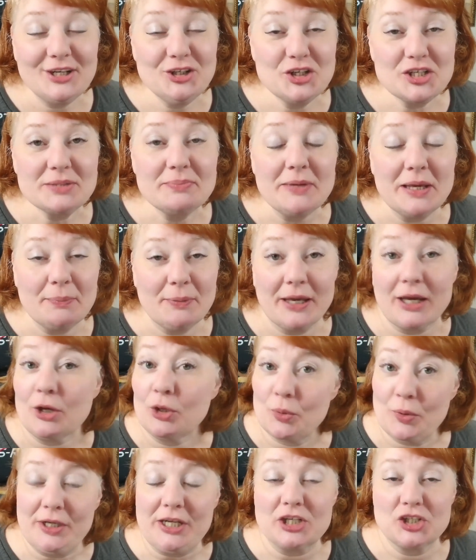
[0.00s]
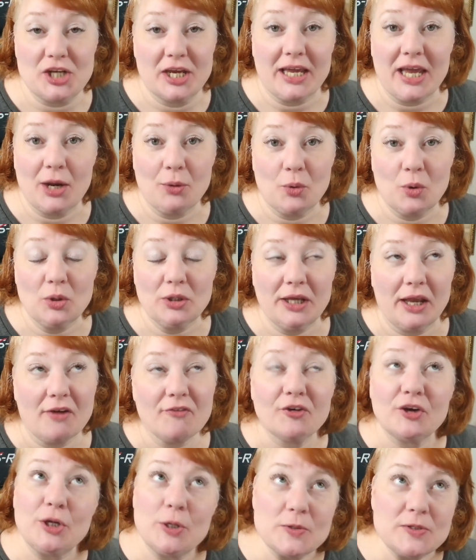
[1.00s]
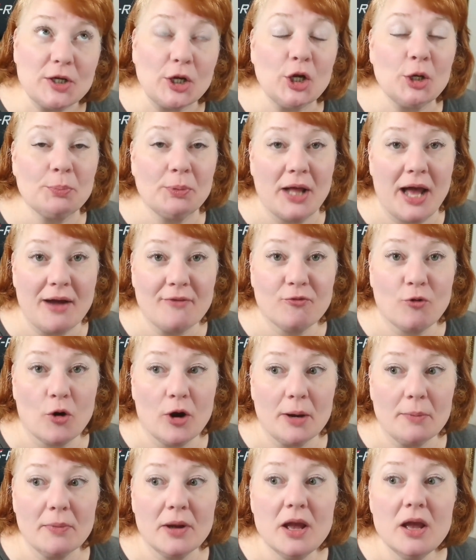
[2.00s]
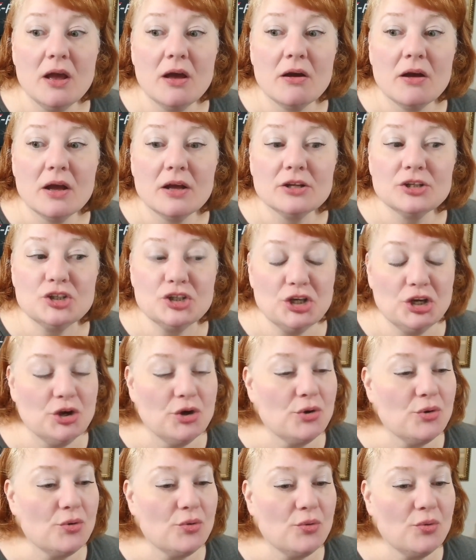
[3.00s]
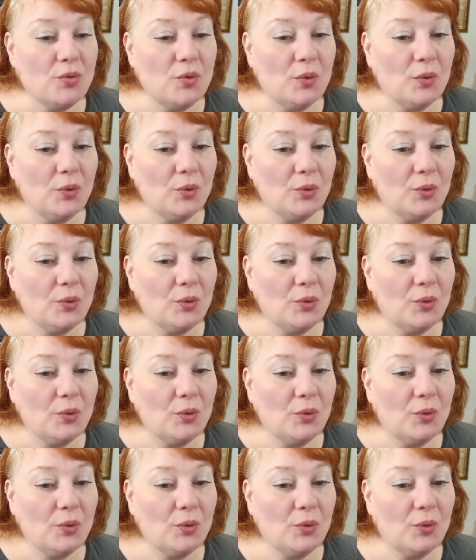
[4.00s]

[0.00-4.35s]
just me being annoyed at JK Rowling for using her platform to